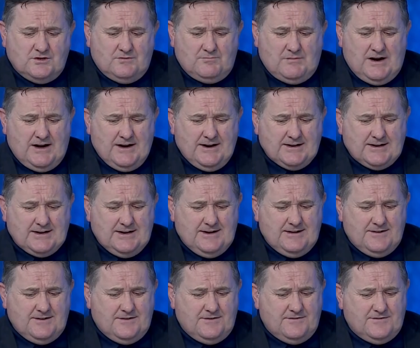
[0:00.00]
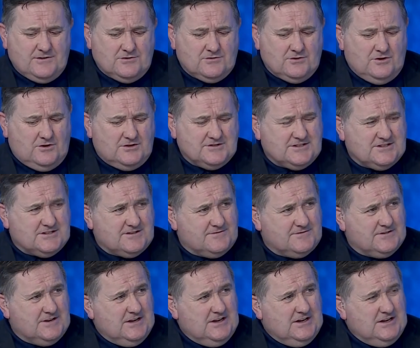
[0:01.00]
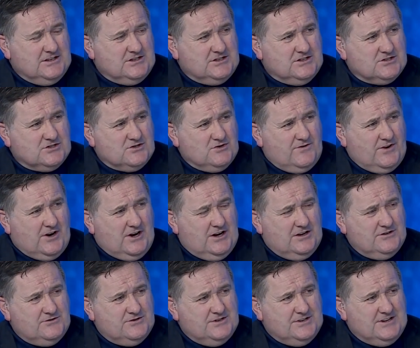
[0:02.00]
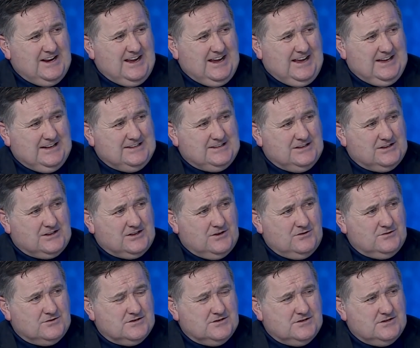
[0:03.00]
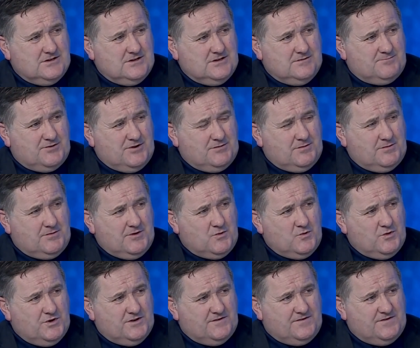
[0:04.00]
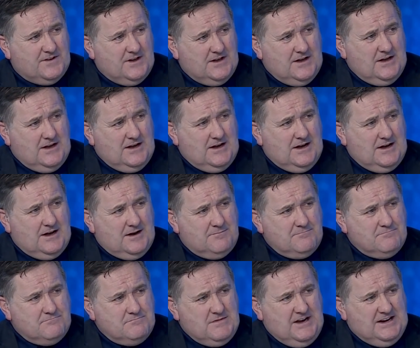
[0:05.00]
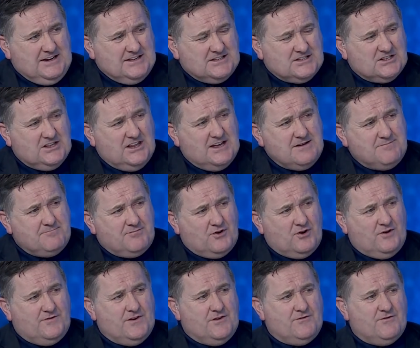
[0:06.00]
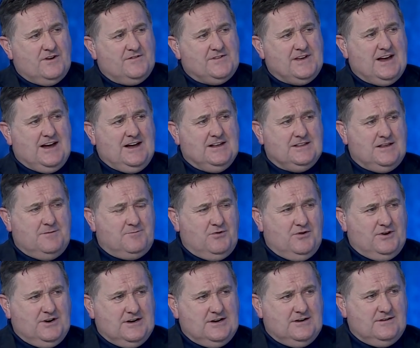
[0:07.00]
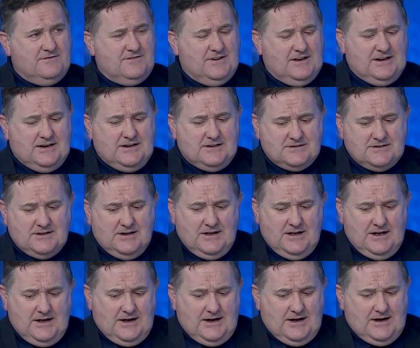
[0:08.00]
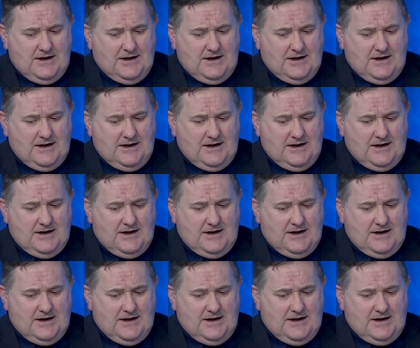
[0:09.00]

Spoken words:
to Kilmarnock. They revealed losses of just over 180,000. They probably would have made a slight profit, Ruffy, had they put in various